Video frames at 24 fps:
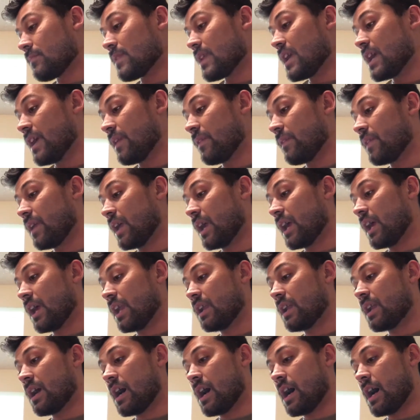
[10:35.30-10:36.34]
And
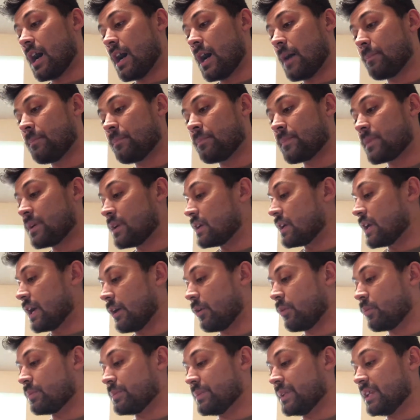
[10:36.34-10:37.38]
then I
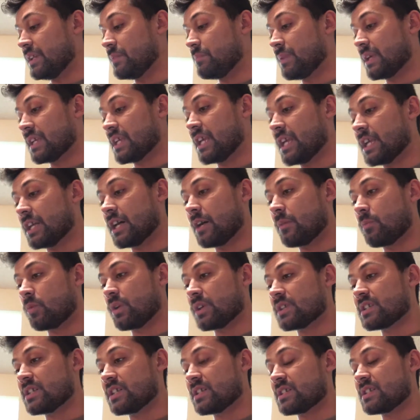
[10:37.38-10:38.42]
will be picking it up
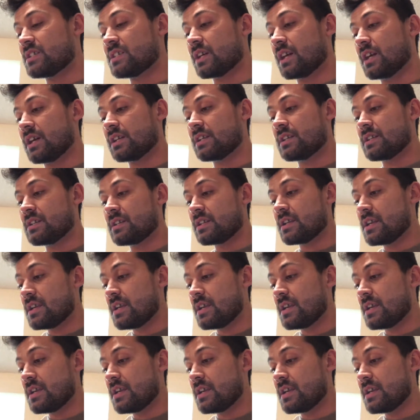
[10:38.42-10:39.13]
once it is done.